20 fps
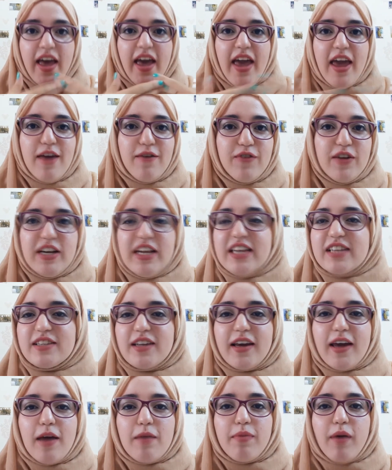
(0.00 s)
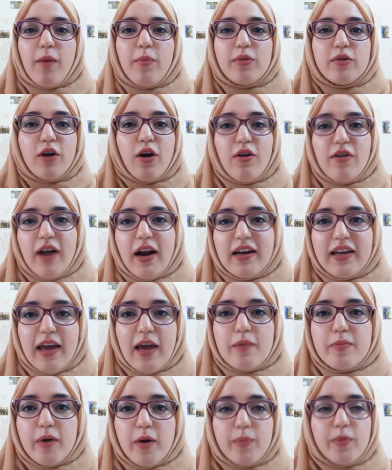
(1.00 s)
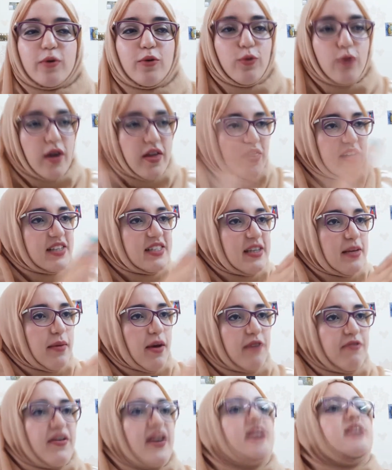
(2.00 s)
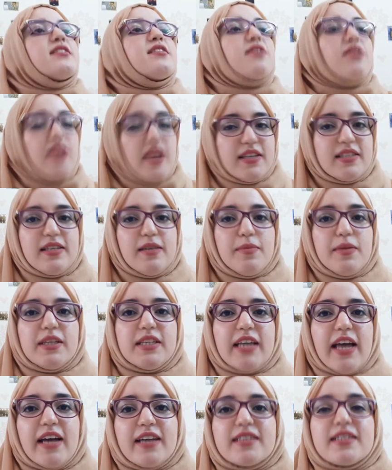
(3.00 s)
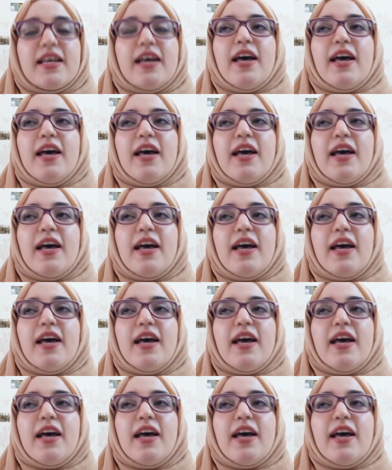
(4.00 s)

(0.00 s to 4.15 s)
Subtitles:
Even he's a K-popper or non-K-popper, when they see my face, they see BTS.